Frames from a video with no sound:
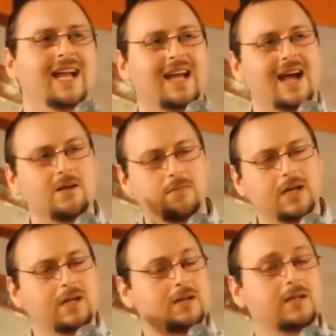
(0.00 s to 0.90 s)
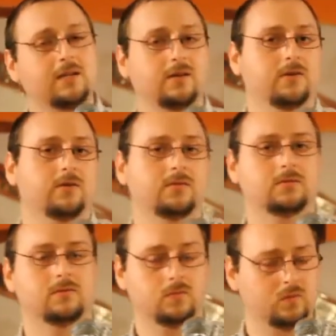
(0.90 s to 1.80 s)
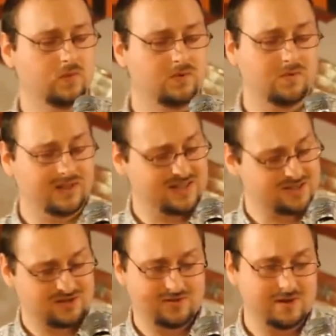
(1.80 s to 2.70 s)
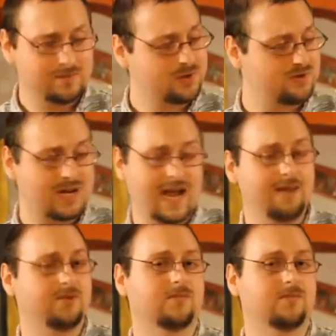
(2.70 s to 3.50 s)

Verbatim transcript: And I immediately knew, when this scripture came